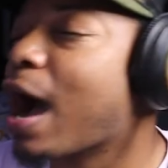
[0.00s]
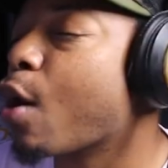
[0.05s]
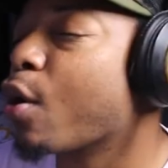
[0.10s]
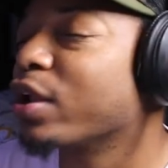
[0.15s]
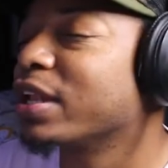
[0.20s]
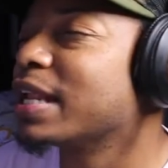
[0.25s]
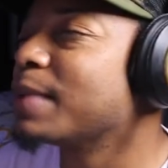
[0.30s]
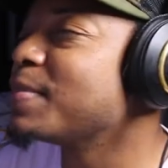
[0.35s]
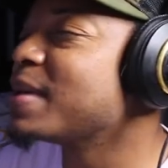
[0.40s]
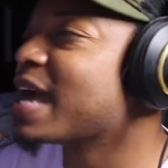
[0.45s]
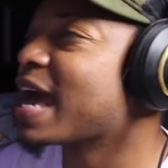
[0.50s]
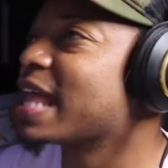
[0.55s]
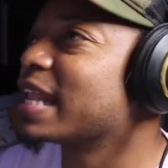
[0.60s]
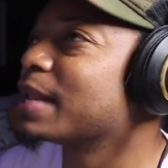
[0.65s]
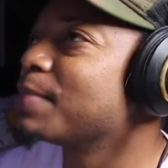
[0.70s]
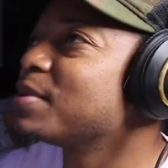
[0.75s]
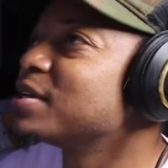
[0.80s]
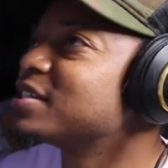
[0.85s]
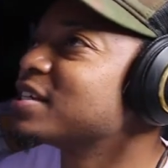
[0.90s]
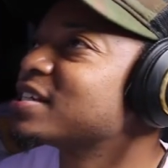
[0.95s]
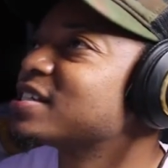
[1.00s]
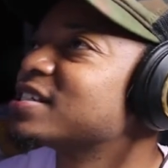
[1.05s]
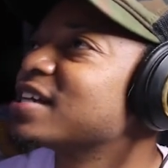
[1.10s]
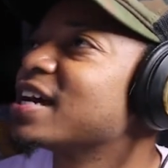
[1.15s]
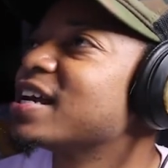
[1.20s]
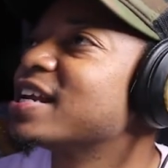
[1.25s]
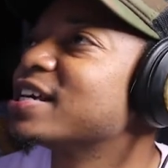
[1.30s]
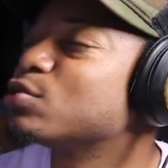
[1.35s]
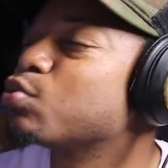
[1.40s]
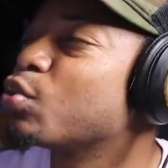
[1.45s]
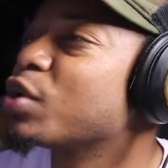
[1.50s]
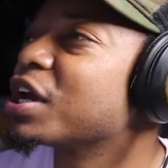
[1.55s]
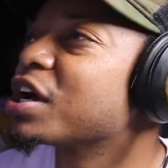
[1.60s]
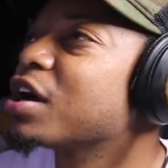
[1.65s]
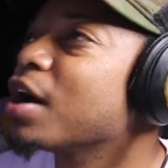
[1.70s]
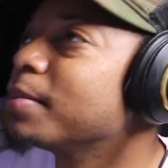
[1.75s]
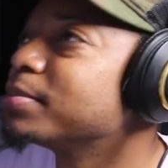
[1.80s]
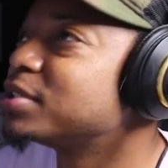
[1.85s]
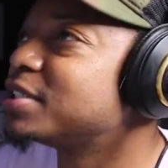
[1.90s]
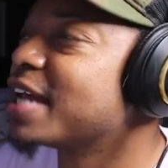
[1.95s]
let me just say this: when it
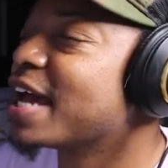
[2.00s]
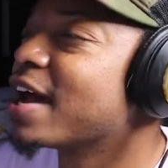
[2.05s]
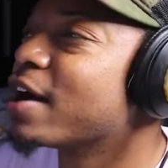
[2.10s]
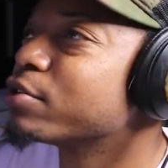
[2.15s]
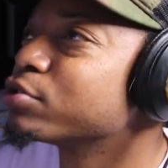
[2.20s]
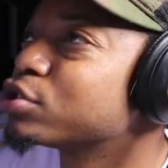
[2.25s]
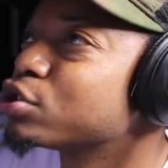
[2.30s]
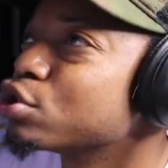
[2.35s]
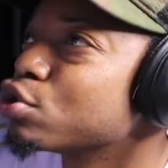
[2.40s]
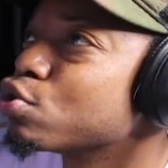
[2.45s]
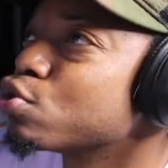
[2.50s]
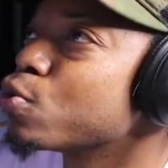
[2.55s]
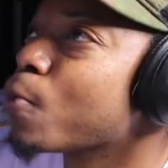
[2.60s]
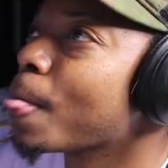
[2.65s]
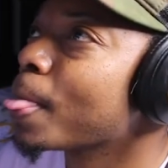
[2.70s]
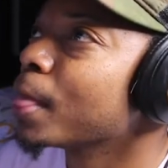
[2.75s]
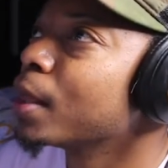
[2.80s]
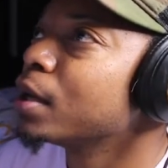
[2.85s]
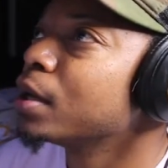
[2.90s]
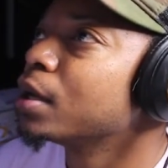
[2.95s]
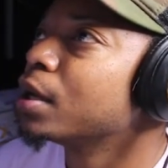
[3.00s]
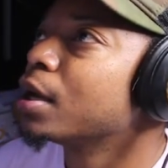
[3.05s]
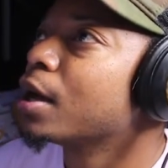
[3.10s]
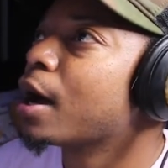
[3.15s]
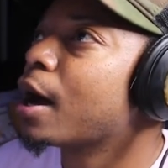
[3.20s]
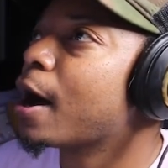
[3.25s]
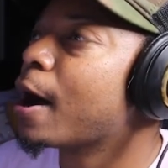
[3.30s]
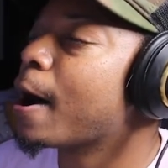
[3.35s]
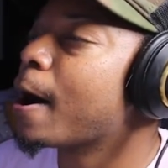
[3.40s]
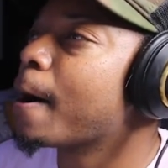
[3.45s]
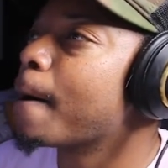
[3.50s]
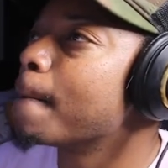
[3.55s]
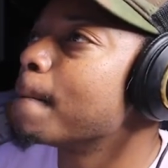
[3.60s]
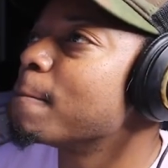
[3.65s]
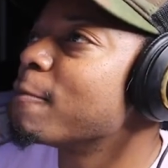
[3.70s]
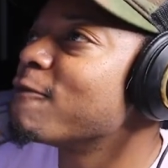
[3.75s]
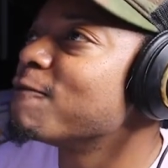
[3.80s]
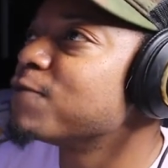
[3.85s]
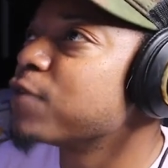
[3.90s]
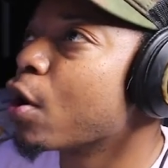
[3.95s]
comes down to
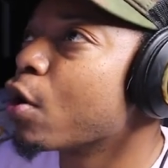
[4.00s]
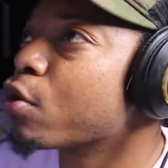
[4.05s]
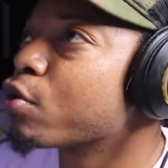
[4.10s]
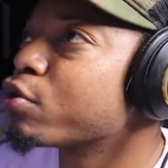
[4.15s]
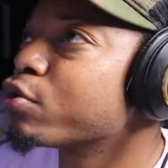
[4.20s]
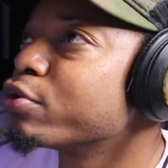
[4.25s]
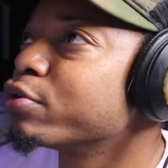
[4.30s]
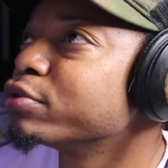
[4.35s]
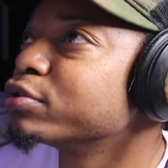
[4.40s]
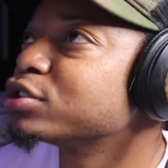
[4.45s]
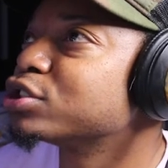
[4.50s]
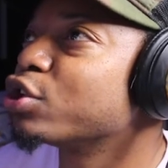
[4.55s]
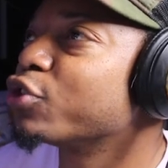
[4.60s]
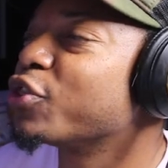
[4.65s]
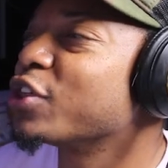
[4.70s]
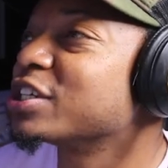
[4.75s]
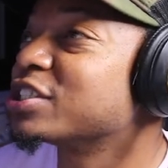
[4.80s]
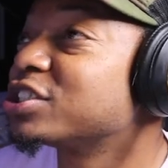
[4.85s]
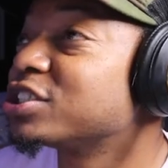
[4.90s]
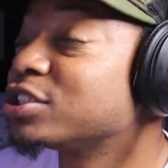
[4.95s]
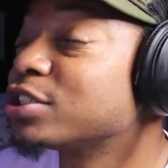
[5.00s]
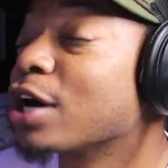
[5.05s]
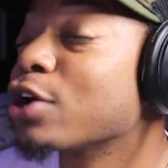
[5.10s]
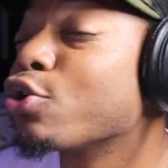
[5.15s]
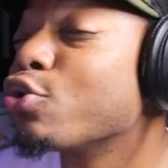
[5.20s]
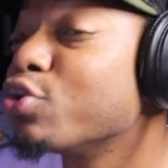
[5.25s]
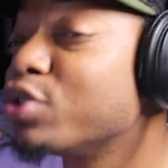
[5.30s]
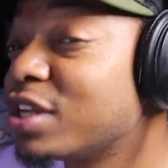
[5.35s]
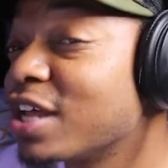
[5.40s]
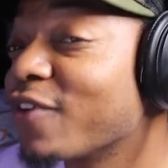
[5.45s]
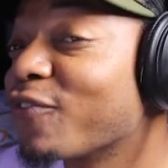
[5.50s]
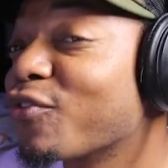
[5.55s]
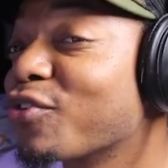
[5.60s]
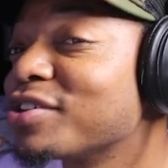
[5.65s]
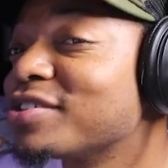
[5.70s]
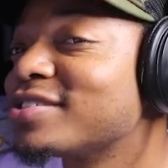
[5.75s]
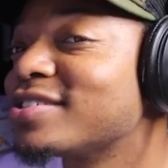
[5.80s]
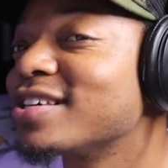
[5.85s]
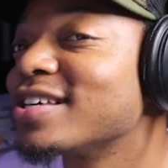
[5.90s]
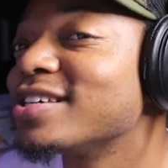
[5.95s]
vocals, the subtle
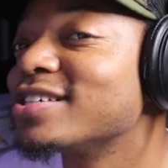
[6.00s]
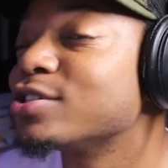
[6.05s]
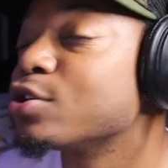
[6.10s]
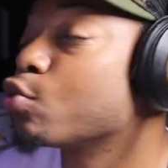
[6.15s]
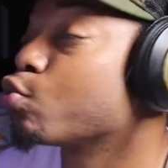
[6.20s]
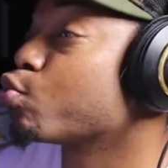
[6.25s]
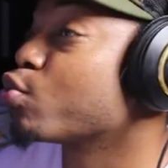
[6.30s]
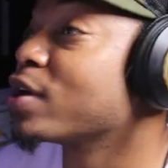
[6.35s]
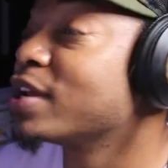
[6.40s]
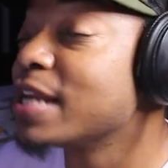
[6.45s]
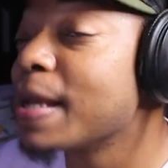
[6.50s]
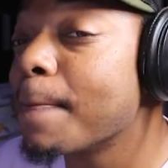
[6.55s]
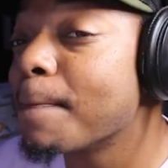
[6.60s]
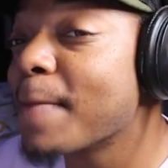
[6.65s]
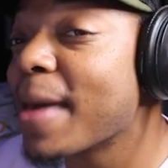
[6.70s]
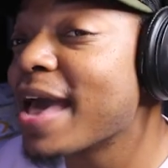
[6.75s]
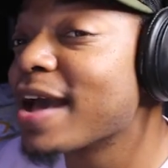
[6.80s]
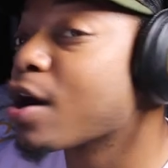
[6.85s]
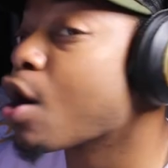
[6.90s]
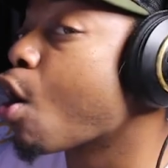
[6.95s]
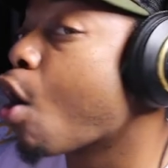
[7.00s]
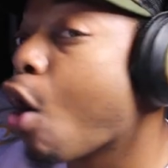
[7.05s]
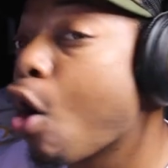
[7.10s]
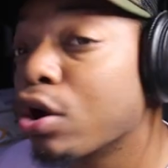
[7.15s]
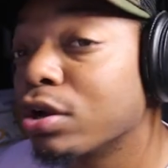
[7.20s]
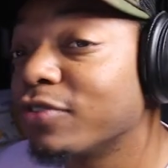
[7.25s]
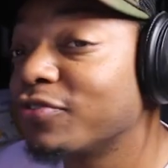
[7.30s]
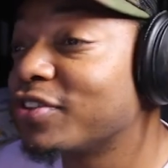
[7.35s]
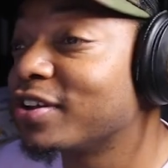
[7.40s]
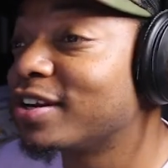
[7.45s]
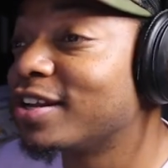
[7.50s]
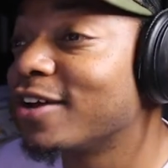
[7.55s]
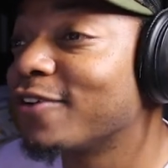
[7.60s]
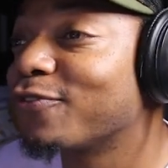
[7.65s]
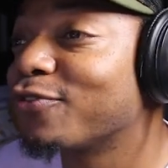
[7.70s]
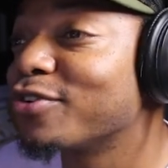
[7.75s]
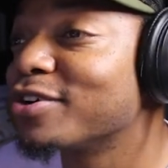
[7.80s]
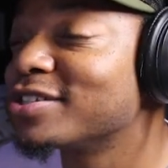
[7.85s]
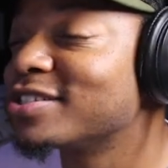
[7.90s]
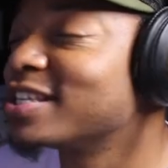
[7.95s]
differences really make all of the
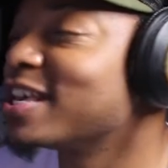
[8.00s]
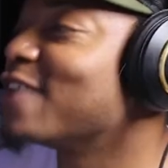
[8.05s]
difference.